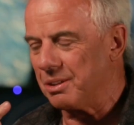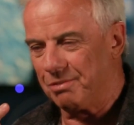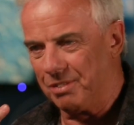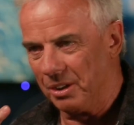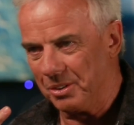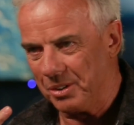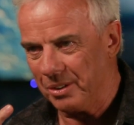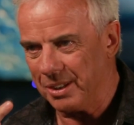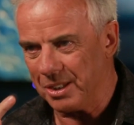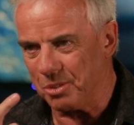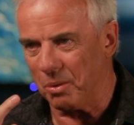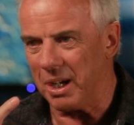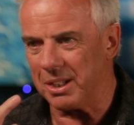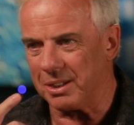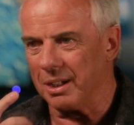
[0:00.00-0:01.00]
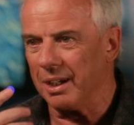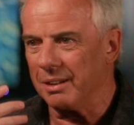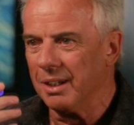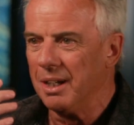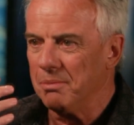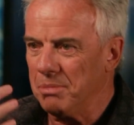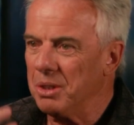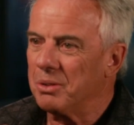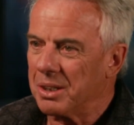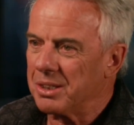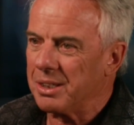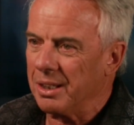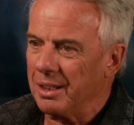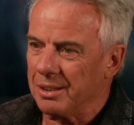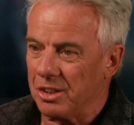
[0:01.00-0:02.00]
is a filter. That's why it's got
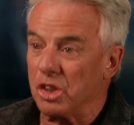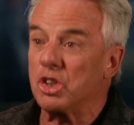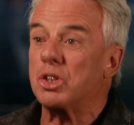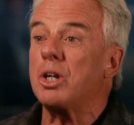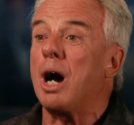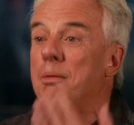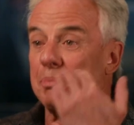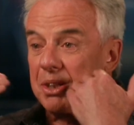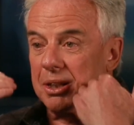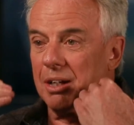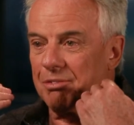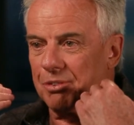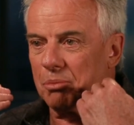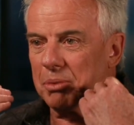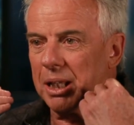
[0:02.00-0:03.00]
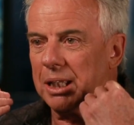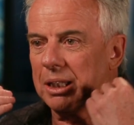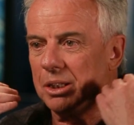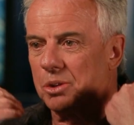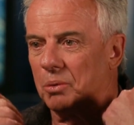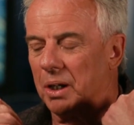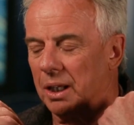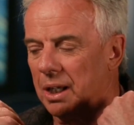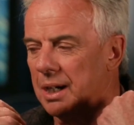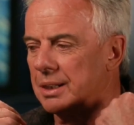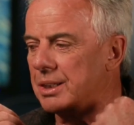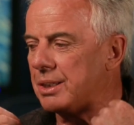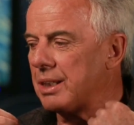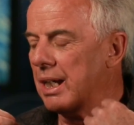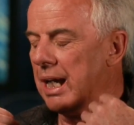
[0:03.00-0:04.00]
mucus in it to stop stuff from getting into our
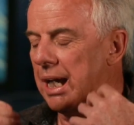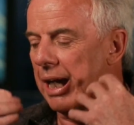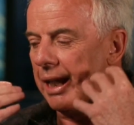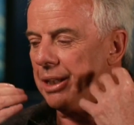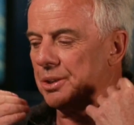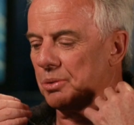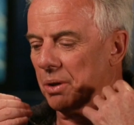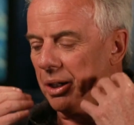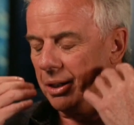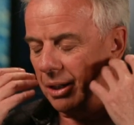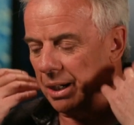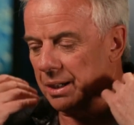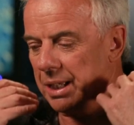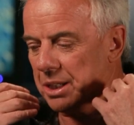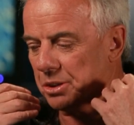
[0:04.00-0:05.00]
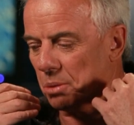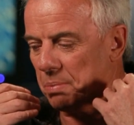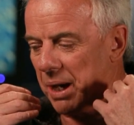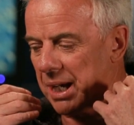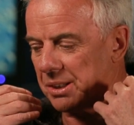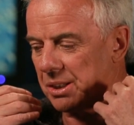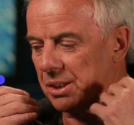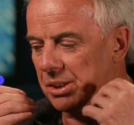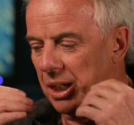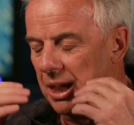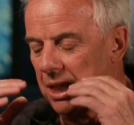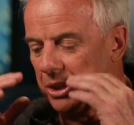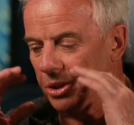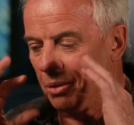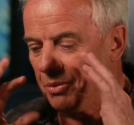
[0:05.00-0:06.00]
lungs and into our, our nasal passage.
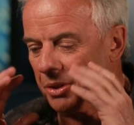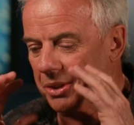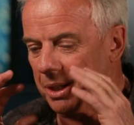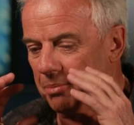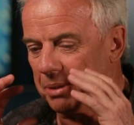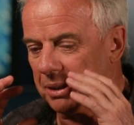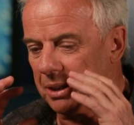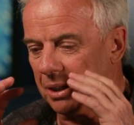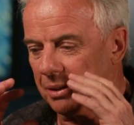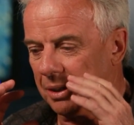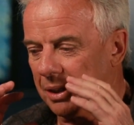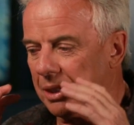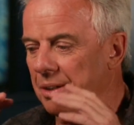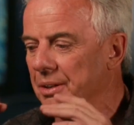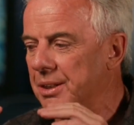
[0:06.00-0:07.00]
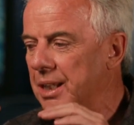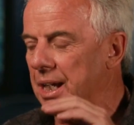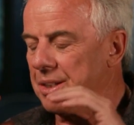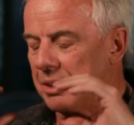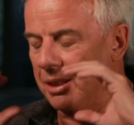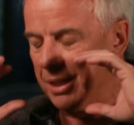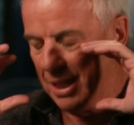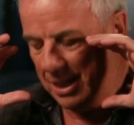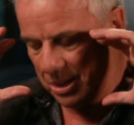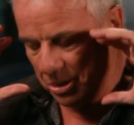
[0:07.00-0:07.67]
So if there's something there that irritates it,